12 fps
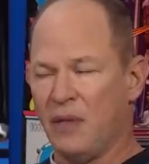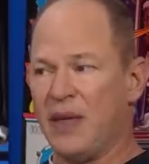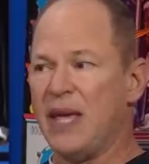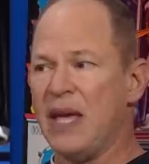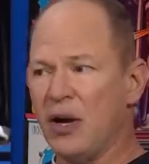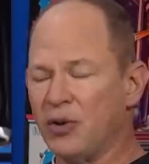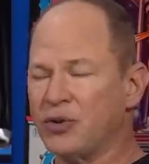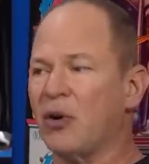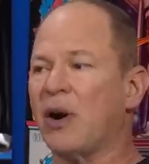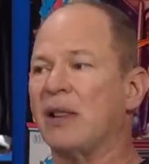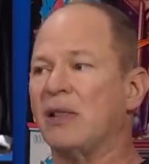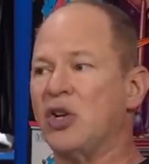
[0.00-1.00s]
The Eagles
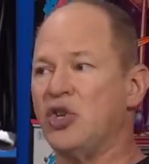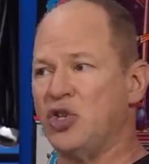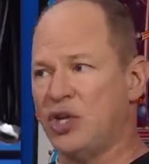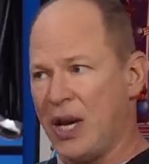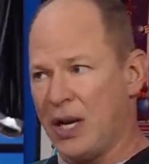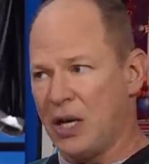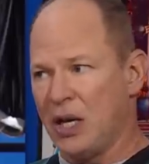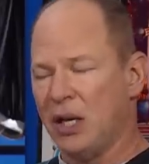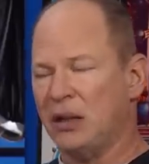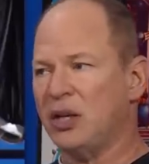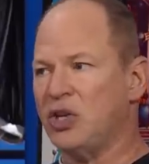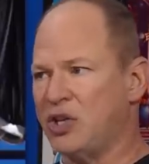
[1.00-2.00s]
are a legit,
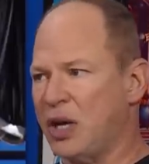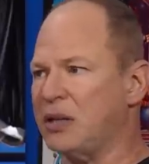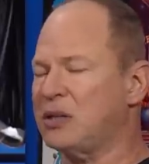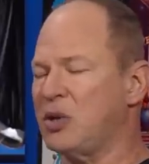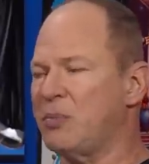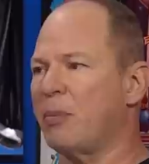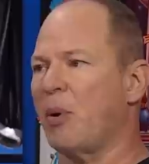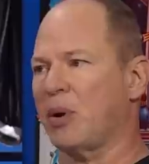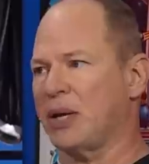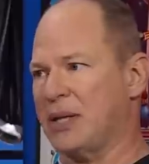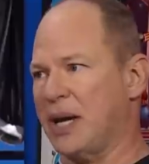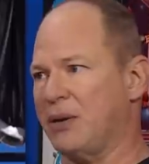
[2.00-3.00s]
legit Super Bowl
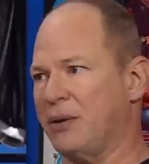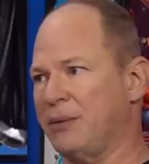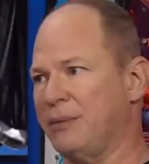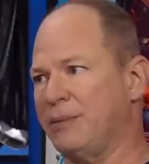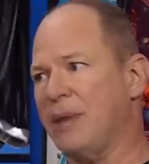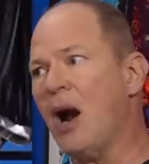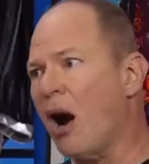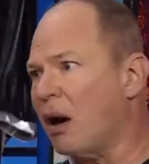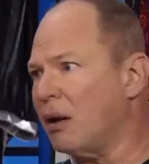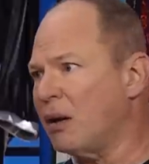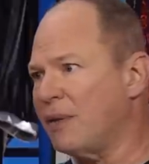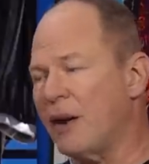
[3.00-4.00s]
contender. They
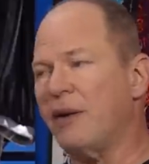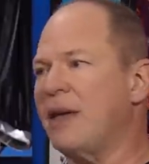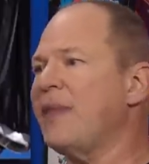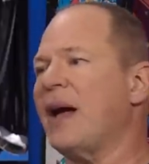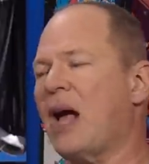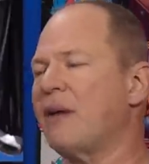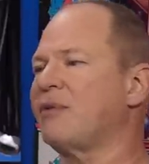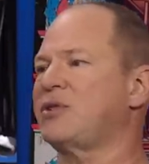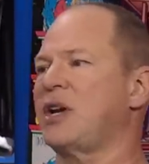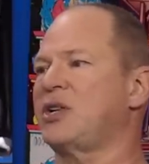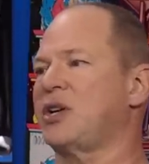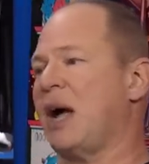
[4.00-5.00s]
are. They're in that
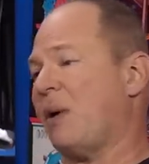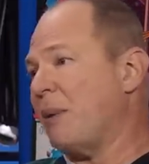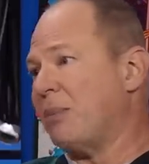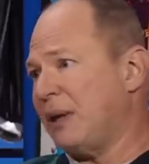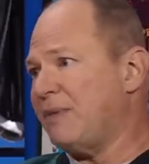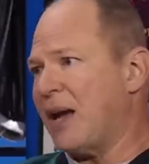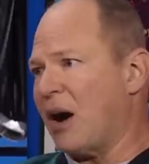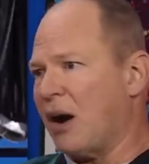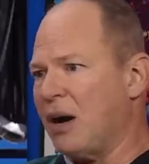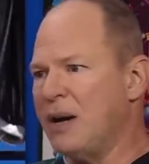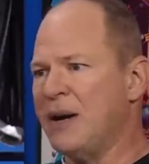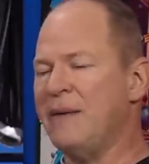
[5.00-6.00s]
conversation now. I believe they
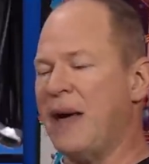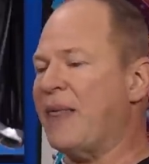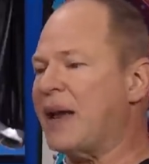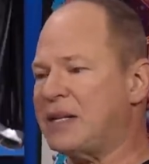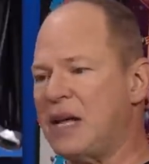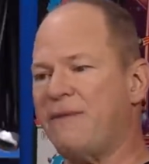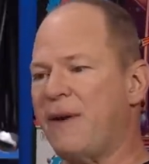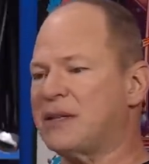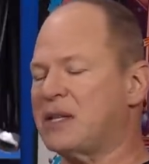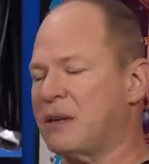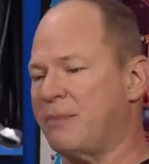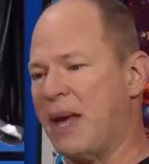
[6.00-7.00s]
are. And that
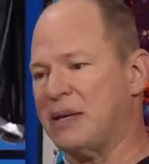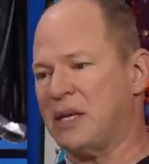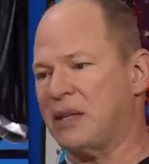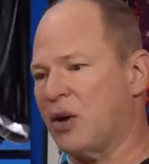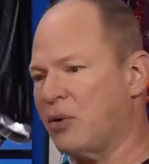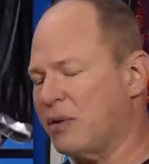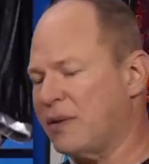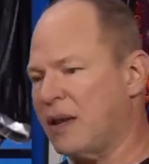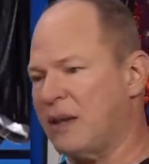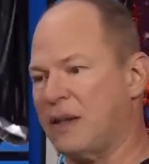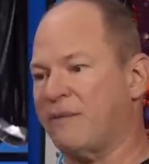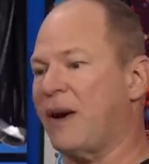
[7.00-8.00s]
defense is amazing. They're,
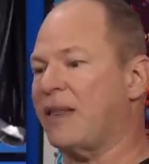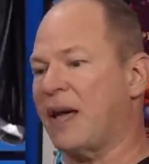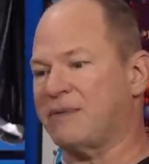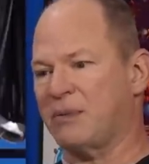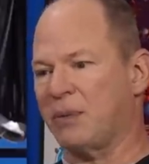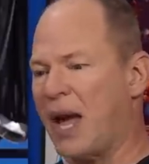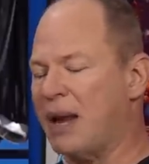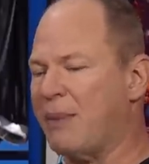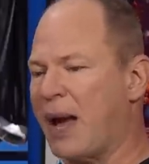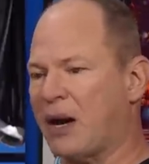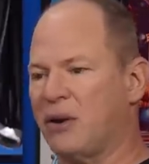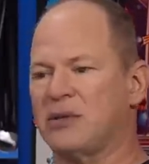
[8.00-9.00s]
they they finally have some
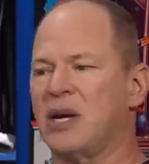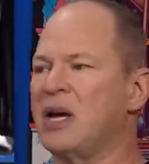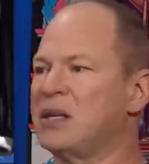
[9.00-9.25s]
linebackers.